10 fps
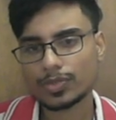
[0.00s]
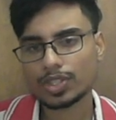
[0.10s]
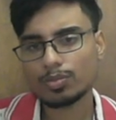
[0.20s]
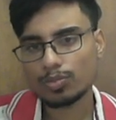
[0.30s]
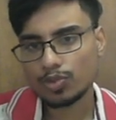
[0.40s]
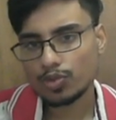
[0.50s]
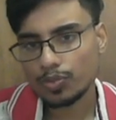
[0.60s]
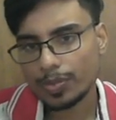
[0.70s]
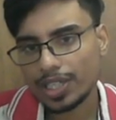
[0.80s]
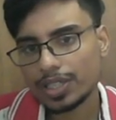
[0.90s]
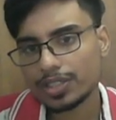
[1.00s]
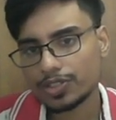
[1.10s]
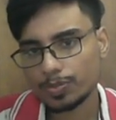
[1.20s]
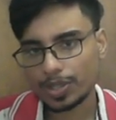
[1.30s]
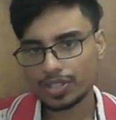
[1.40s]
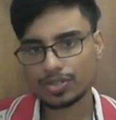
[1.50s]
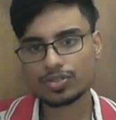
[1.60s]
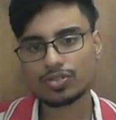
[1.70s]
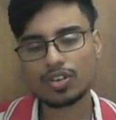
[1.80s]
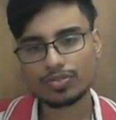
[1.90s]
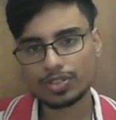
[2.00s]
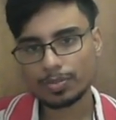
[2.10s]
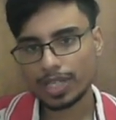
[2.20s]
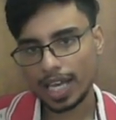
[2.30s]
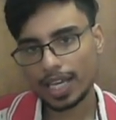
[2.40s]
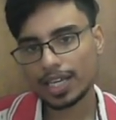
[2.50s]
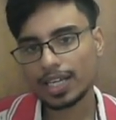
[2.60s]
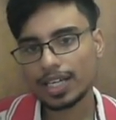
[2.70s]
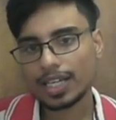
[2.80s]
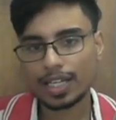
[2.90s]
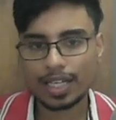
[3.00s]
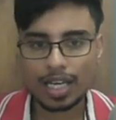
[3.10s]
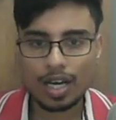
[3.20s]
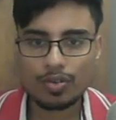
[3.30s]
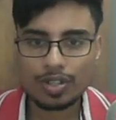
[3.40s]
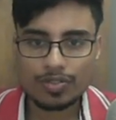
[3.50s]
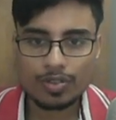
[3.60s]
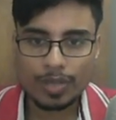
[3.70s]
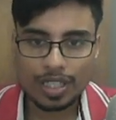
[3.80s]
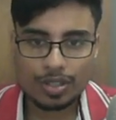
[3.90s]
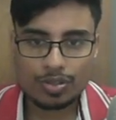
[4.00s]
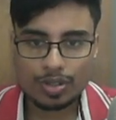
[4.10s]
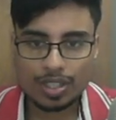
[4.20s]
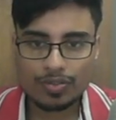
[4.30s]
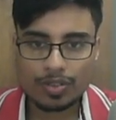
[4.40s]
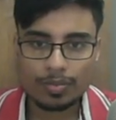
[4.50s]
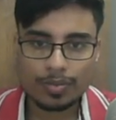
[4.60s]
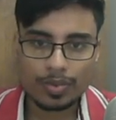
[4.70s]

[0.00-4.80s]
movement spaces of the black. And now if we manage to give a